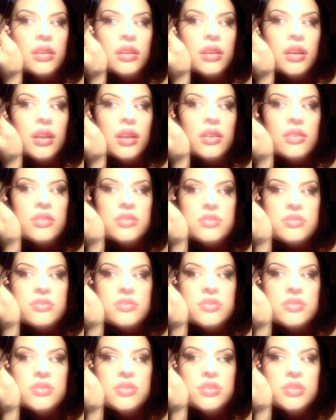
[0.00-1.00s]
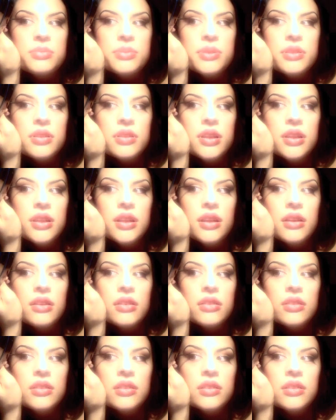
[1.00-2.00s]
I look so stupid right now.
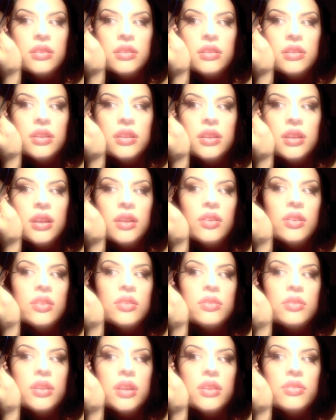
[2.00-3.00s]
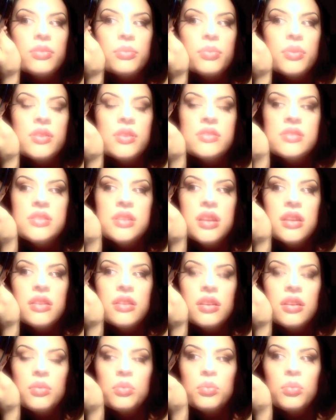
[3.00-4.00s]
Like, how can you even be sitting
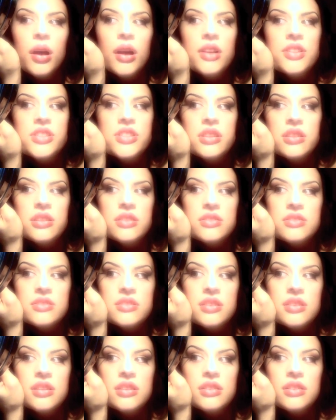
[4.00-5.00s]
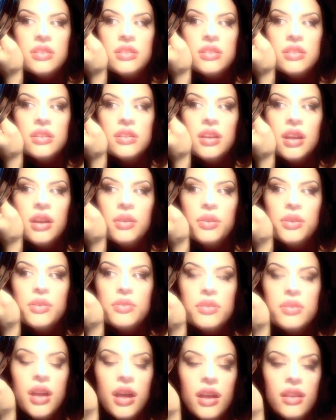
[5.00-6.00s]
there watching this still? How are you
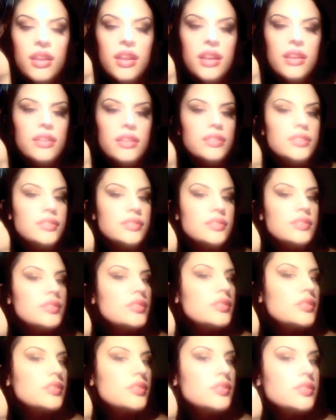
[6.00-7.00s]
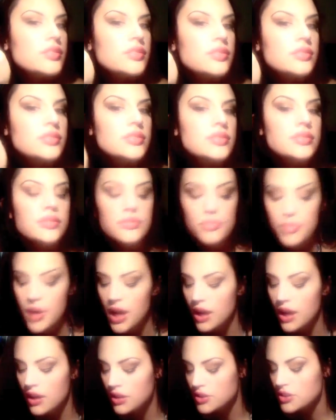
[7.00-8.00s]
not, like,
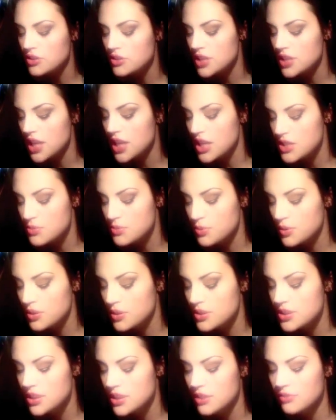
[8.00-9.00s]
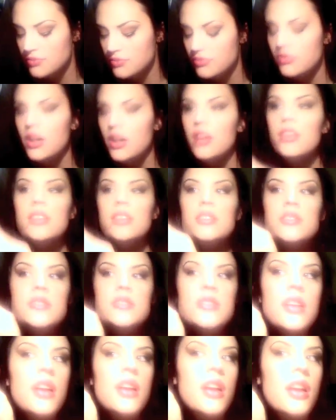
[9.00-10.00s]
back on your dashboards? Like, fuck this.
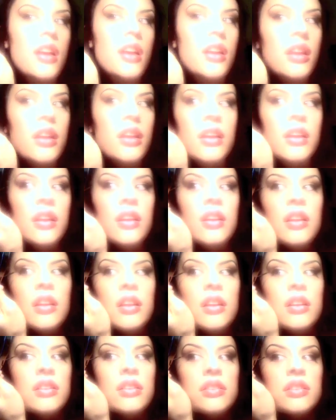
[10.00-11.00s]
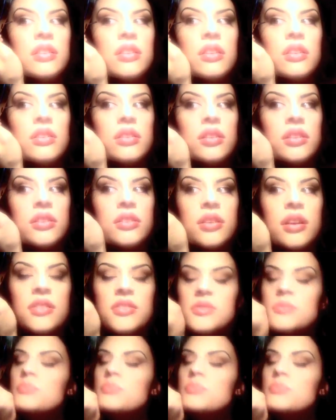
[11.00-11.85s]
Good lord, you guys are